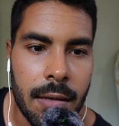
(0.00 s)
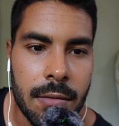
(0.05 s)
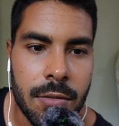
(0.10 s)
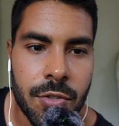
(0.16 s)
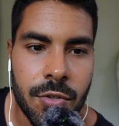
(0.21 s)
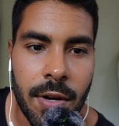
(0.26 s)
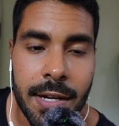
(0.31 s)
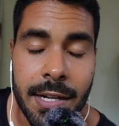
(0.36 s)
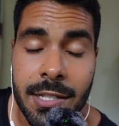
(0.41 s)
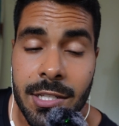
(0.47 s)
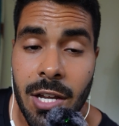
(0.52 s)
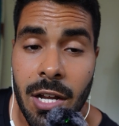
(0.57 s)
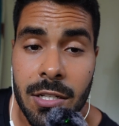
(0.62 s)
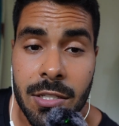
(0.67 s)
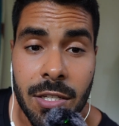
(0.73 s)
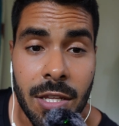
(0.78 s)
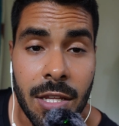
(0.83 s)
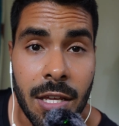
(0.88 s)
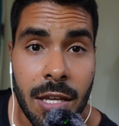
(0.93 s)
Trying to
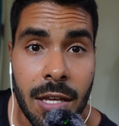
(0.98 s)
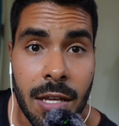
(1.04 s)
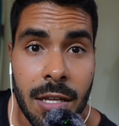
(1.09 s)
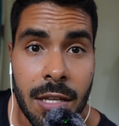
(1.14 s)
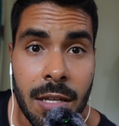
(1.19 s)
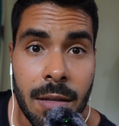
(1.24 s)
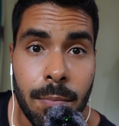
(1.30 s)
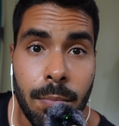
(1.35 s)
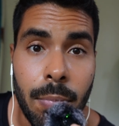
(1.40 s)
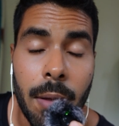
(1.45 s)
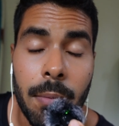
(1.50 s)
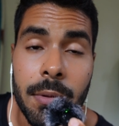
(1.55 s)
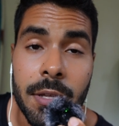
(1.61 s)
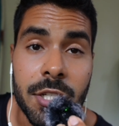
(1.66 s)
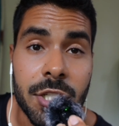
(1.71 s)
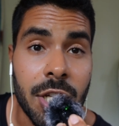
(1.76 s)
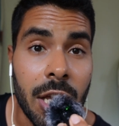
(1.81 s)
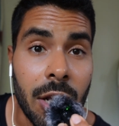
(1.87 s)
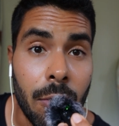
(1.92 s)
talk to the
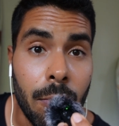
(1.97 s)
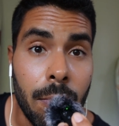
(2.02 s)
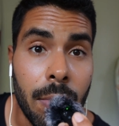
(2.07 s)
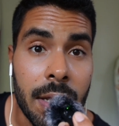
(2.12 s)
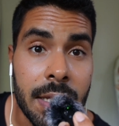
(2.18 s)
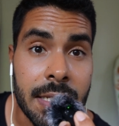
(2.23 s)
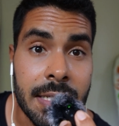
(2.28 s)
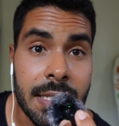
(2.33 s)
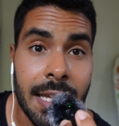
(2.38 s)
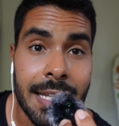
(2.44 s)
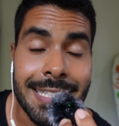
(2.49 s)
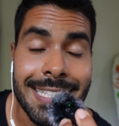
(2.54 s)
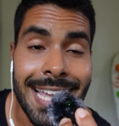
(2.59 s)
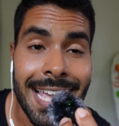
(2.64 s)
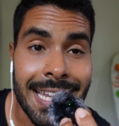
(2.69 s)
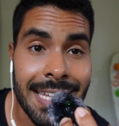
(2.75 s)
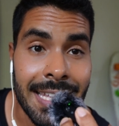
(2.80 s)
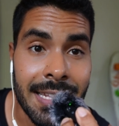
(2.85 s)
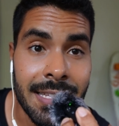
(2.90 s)
public shuttle bus
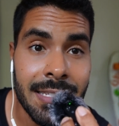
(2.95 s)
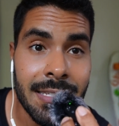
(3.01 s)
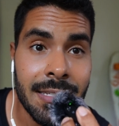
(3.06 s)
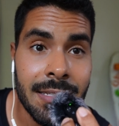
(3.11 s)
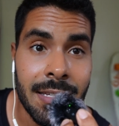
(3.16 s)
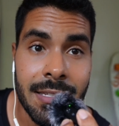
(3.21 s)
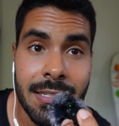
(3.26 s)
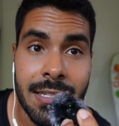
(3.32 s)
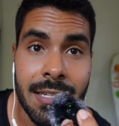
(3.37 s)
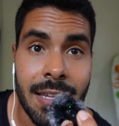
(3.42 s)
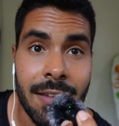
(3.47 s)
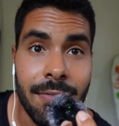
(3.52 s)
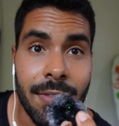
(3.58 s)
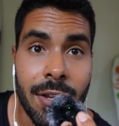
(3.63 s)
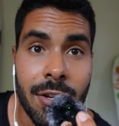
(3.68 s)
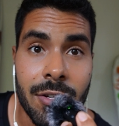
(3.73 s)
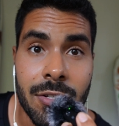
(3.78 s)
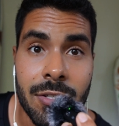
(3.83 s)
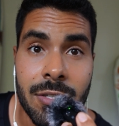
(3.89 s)
attendants to see if
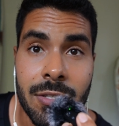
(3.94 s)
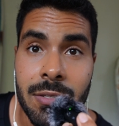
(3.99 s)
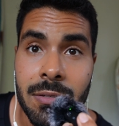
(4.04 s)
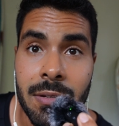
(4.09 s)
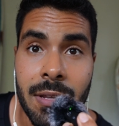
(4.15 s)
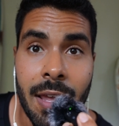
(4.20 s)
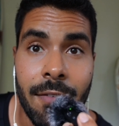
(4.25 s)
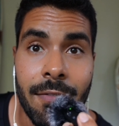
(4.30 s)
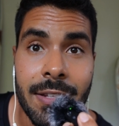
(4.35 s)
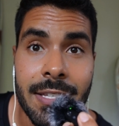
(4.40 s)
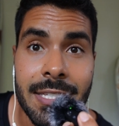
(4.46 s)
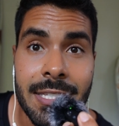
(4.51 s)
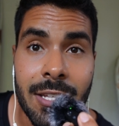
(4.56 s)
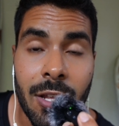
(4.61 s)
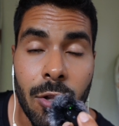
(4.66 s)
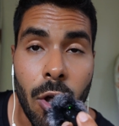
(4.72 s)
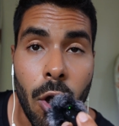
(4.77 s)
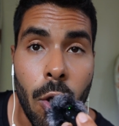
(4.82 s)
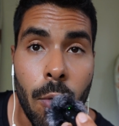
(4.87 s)
it's
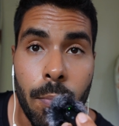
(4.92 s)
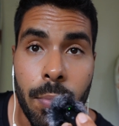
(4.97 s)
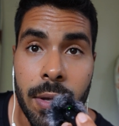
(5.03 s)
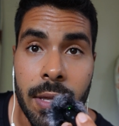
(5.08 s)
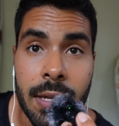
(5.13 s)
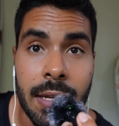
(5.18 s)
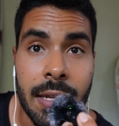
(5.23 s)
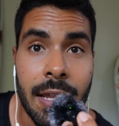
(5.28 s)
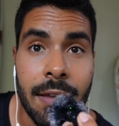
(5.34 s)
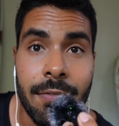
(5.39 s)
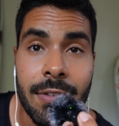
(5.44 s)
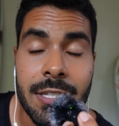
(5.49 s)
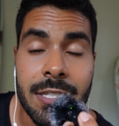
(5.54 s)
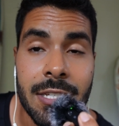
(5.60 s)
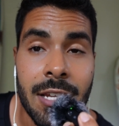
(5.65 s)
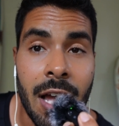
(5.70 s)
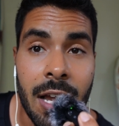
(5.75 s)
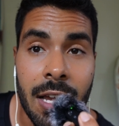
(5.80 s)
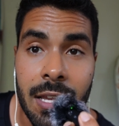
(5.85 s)
still open, if
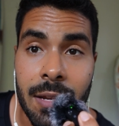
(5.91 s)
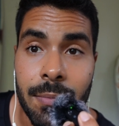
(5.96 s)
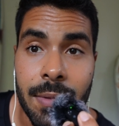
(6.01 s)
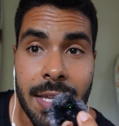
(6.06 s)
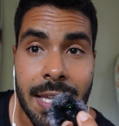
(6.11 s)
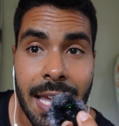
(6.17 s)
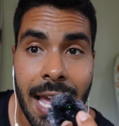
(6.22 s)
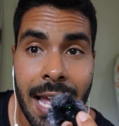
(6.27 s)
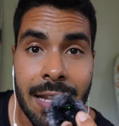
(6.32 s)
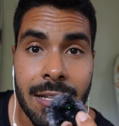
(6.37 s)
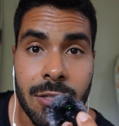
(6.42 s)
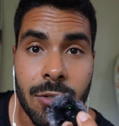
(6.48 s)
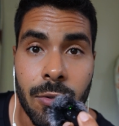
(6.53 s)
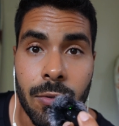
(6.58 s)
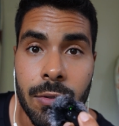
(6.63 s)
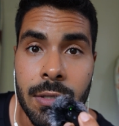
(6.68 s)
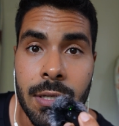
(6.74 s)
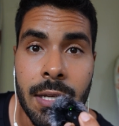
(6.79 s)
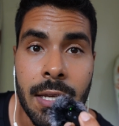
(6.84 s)
it's not going to be
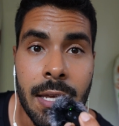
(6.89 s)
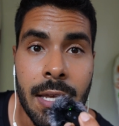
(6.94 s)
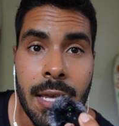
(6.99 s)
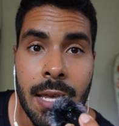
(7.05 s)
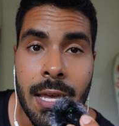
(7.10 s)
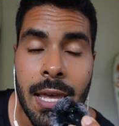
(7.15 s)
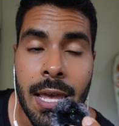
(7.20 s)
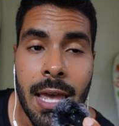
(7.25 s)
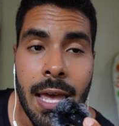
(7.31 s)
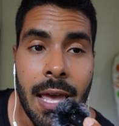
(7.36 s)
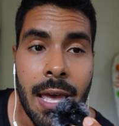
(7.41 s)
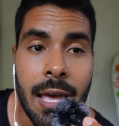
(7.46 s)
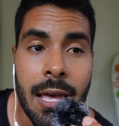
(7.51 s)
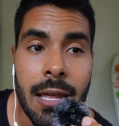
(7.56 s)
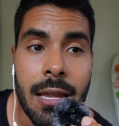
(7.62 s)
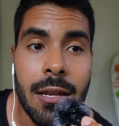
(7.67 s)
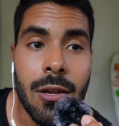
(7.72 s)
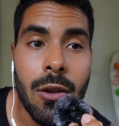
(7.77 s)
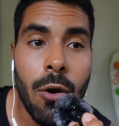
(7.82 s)
canceled.
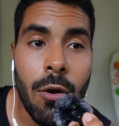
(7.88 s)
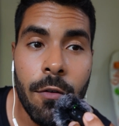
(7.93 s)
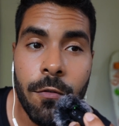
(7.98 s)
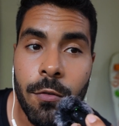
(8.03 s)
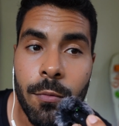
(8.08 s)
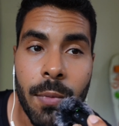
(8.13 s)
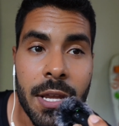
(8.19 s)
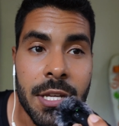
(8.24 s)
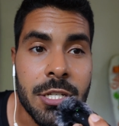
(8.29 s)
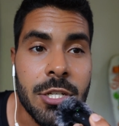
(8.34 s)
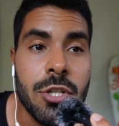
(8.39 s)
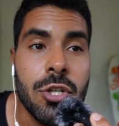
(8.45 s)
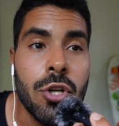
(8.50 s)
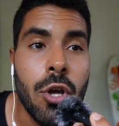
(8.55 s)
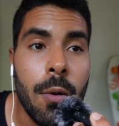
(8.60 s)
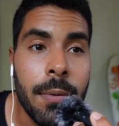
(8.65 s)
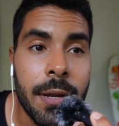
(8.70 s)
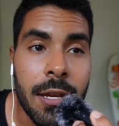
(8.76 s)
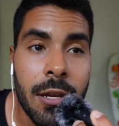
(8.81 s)
no information,
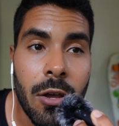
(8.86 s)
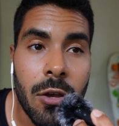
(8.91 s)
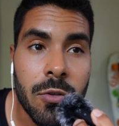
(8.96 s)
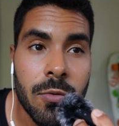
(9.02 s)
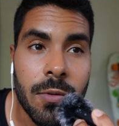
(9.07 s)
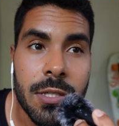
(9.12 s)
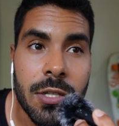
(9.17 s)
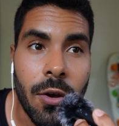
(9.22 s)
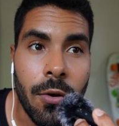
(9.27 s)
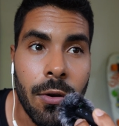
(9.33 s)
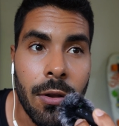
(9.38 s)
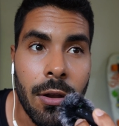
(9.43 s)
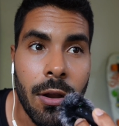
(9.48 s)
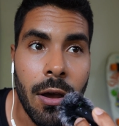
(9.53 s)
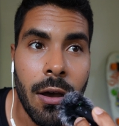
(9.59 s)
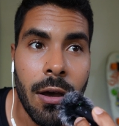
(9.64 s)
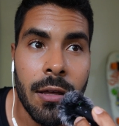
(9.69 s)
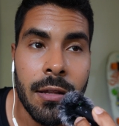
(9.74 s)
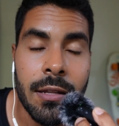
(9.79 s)
nobody knows what's going
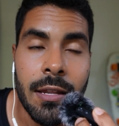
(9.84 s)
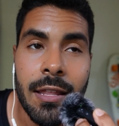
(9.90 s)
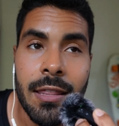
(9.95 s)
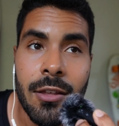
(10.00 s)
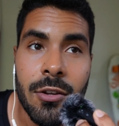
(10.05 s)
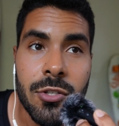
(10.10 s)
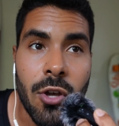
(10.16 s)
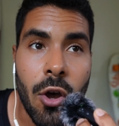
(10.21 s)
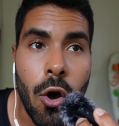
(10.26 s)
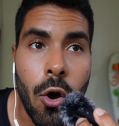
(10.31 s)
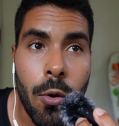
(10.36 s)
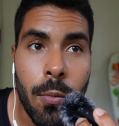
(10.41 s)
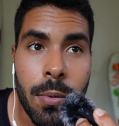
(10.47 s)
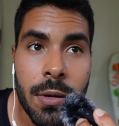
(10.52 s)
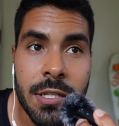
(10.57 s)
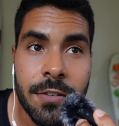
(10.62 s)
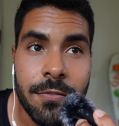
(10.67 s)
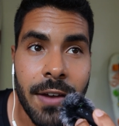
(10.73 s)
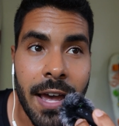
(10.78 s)
on. There's a whole
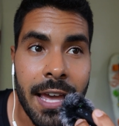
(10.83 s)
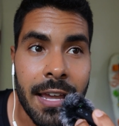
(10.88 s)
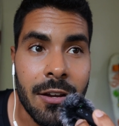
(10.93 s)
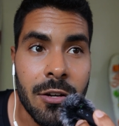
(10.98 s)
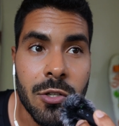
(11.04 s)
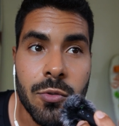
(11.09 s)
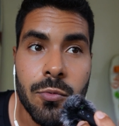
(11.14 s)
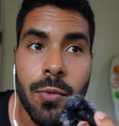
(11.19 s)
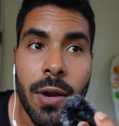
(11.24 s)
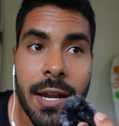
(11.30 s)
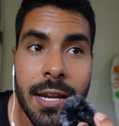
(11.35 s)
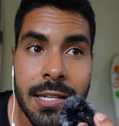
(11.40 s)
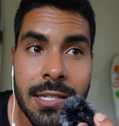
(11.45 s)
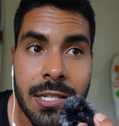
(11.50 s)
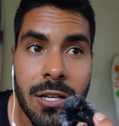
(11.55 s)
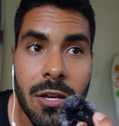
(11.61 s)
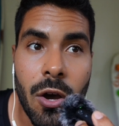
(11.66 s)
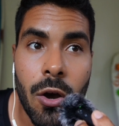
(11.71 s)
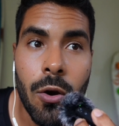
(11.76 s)
bunch of hikers ready
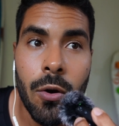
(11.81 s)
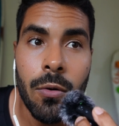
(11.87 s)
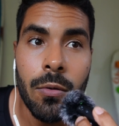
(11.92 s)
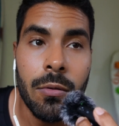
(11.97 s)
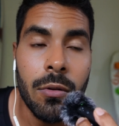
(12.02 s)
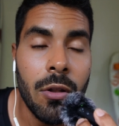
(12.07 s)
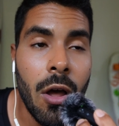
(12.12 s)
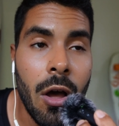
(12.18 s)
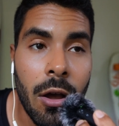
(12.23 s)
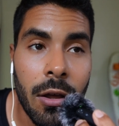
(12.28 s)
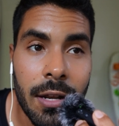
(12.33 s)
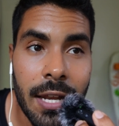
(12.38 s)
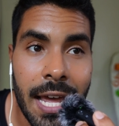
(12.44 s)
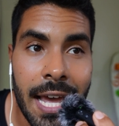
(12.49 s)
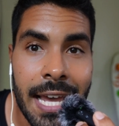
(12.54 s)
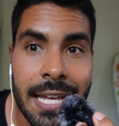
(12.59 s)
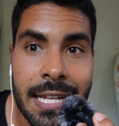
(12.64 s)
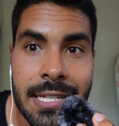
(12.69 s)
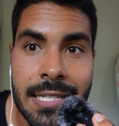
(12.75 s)
to go, long
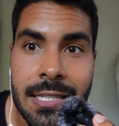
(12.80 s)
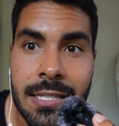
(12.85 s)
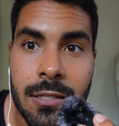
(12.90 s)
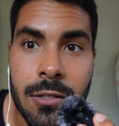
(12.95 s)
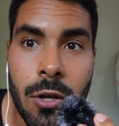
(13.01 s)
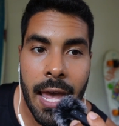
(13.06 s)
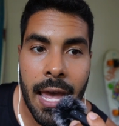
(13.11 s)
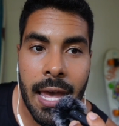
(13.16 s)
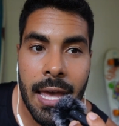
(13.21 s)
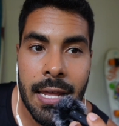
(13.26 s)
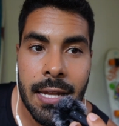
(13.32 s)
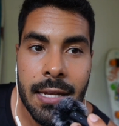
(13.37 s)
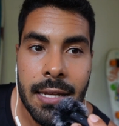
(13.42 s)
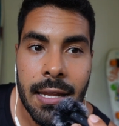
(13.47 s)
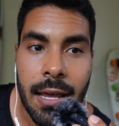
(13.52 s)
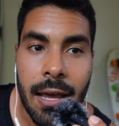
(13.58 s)
lines, and